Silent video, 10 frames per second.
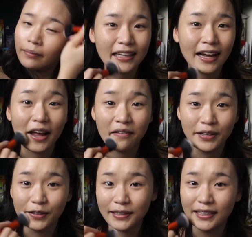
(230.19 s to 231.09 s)
I
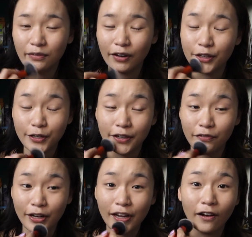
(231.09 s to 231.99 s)
haven't used this foundation in a
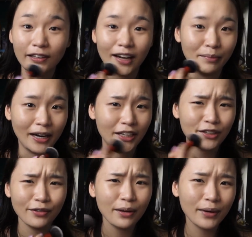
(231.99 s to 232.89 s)
really long time and I
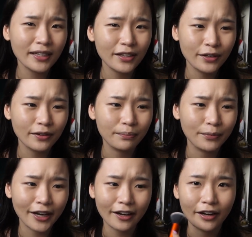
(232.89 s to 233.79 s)
just really wanted to
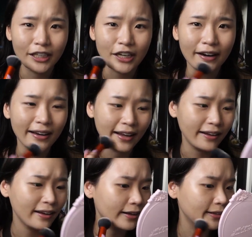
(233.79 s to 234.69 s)
break it out and try it
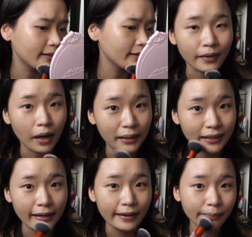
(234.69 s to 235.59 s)
again, and I must
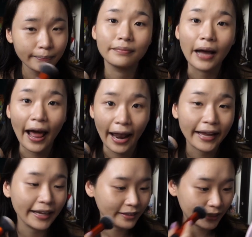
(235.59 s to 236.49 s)
say I
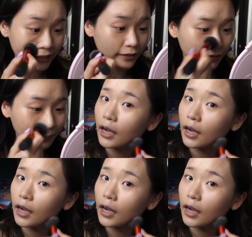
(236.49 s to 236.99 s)
like it still.